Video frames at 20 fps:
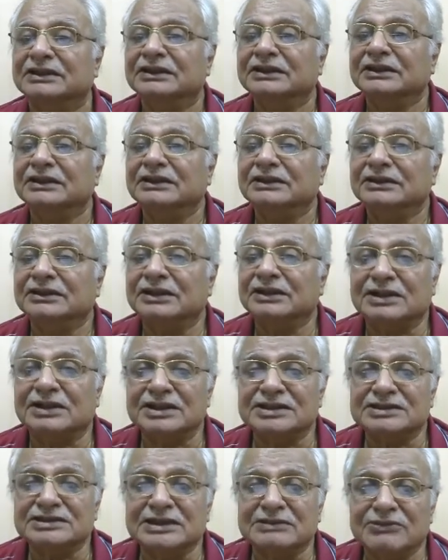The
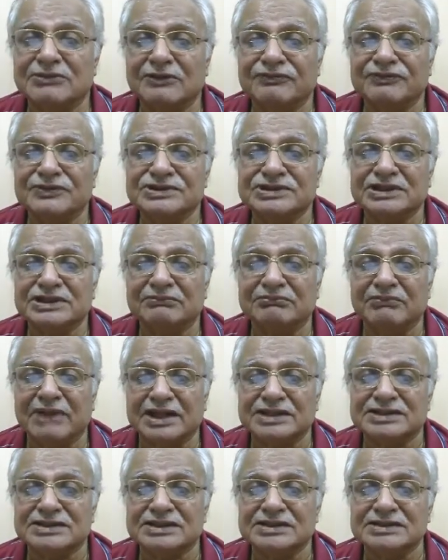custom official
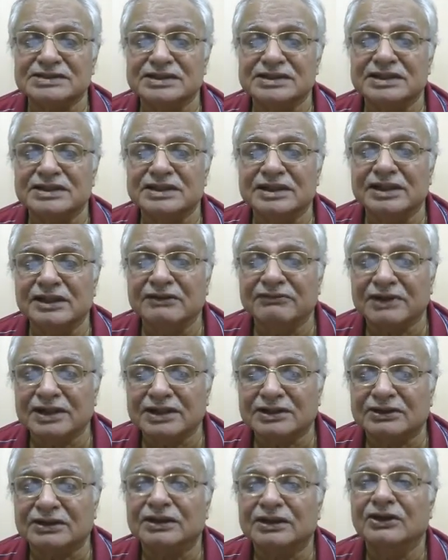matches the delivered
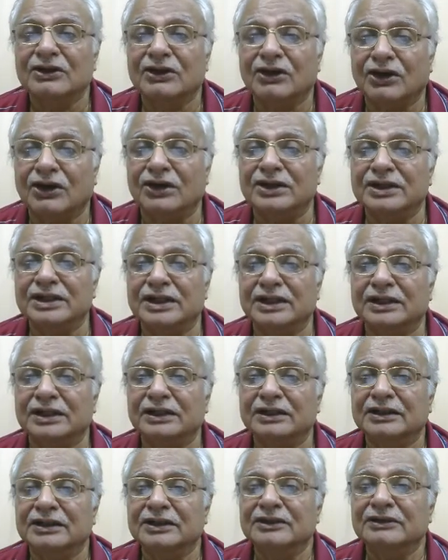order
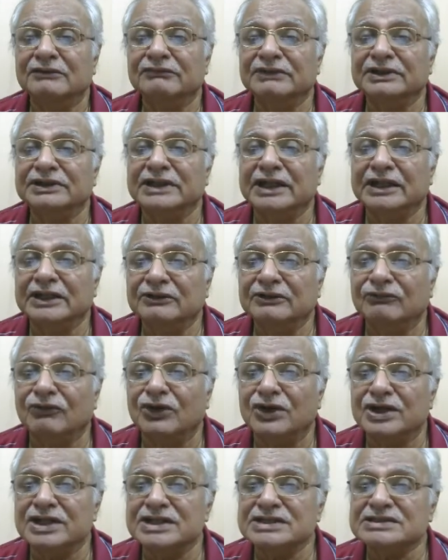with the
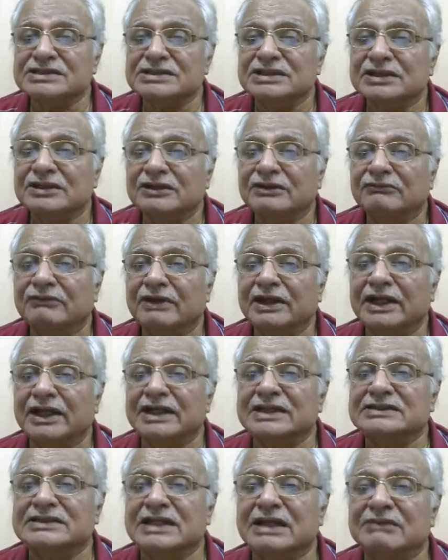invoice while
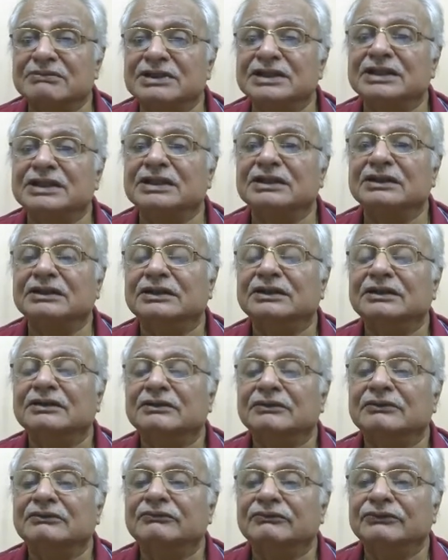examining
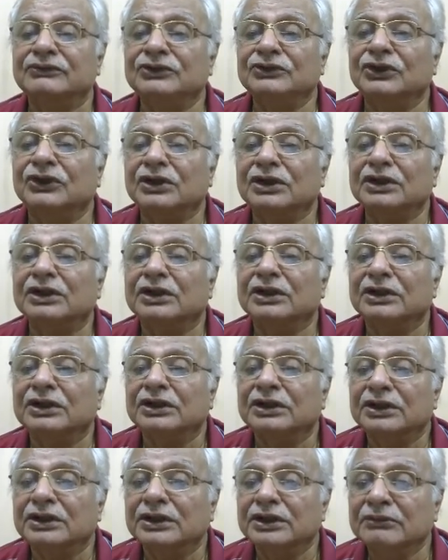your
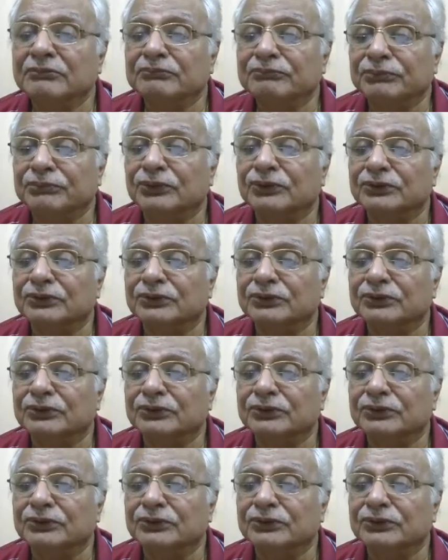import.